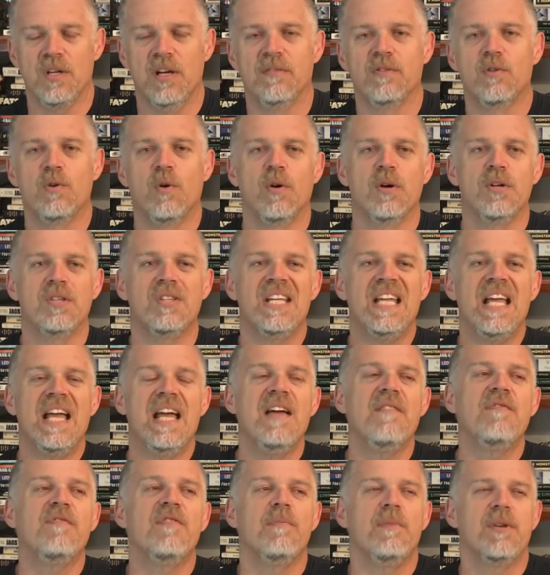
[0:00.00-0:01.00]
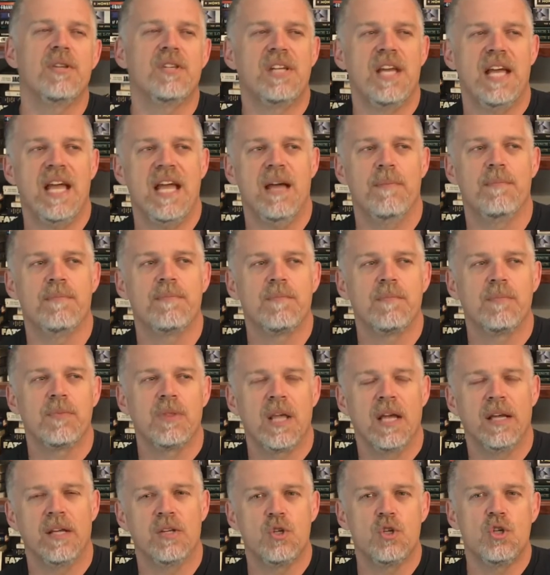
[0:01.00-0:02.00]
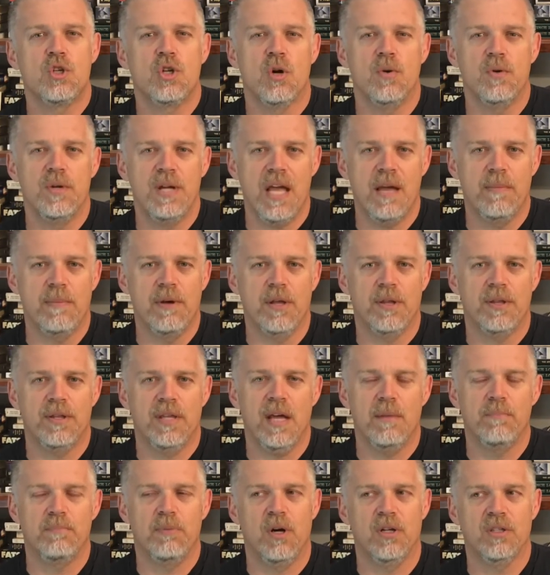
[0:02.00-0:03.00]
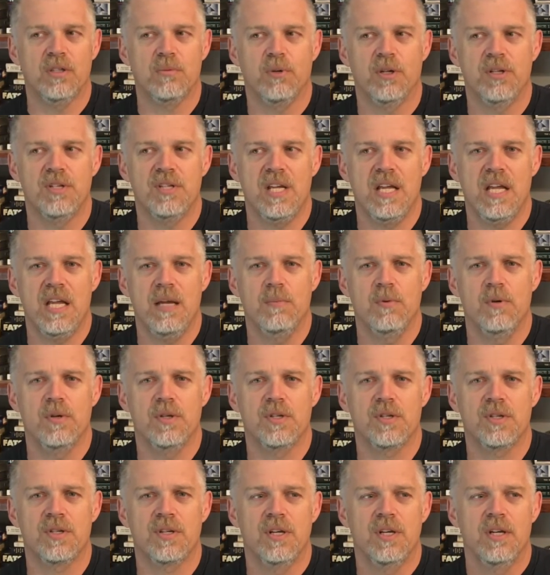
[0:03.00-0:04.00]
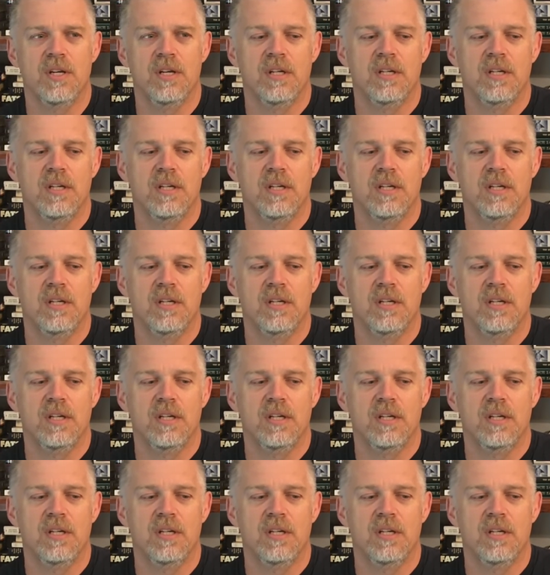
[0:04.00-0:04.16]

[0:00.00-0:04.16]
And of course, the infamous game against Joe Namath, that Baltimore team was